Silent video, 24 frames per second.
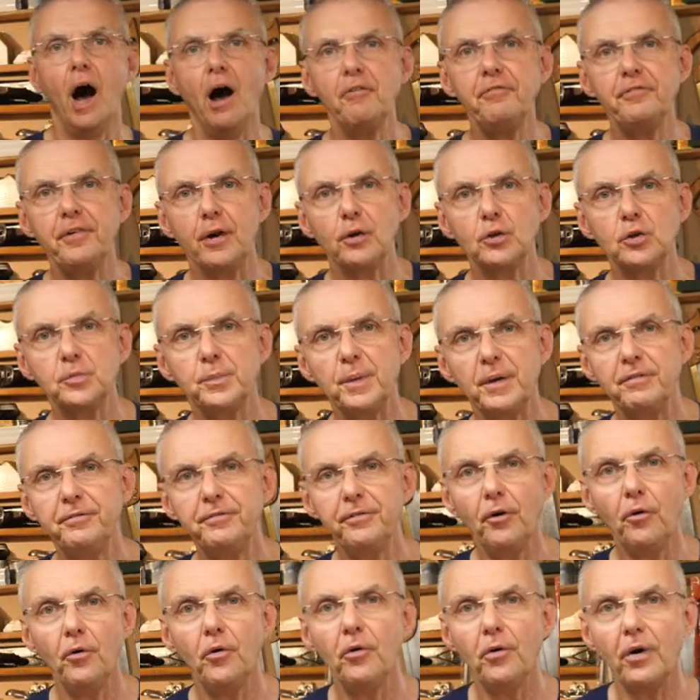Hi folks,
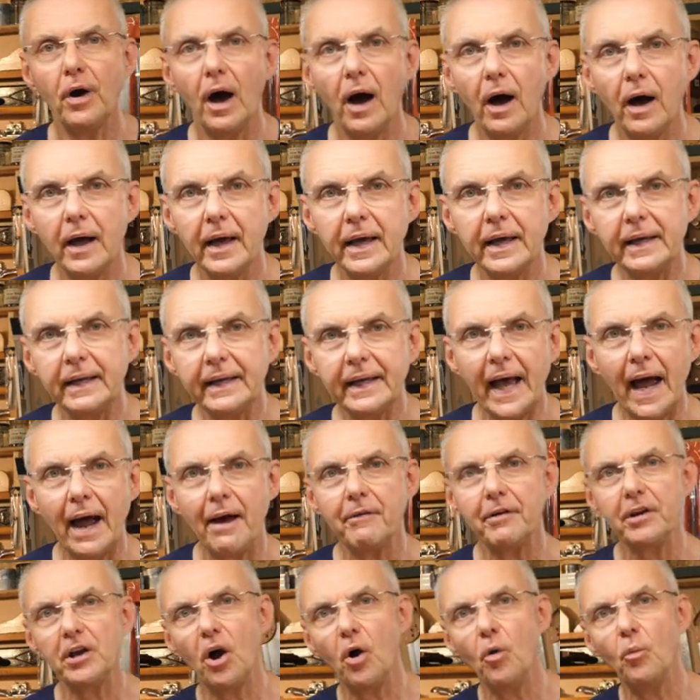before I
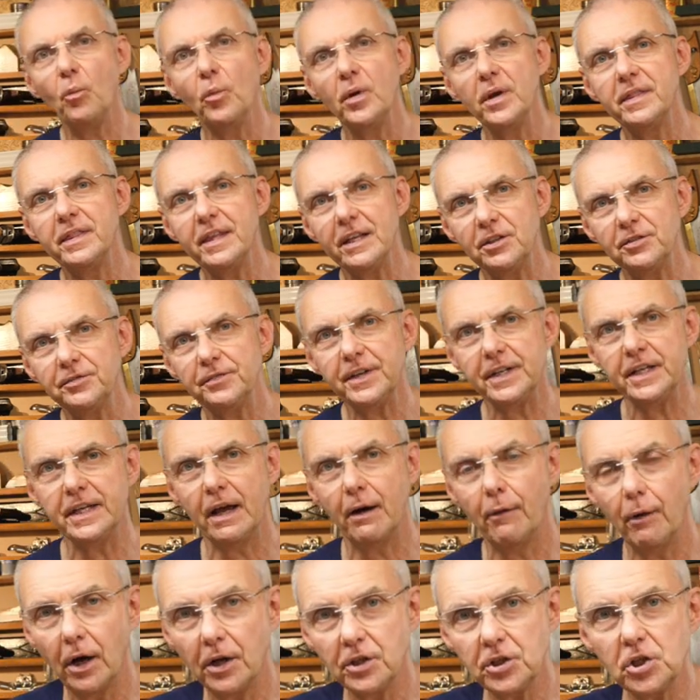carry on with this
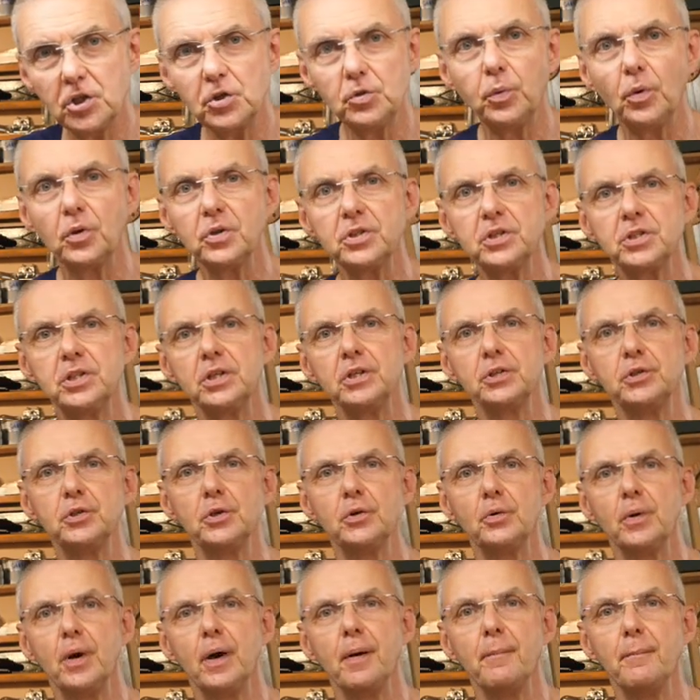video, I just want to
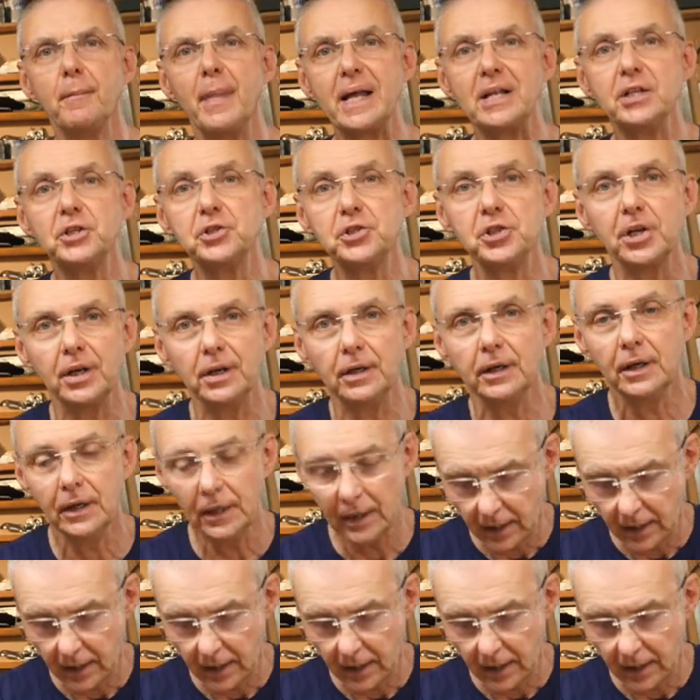do a mention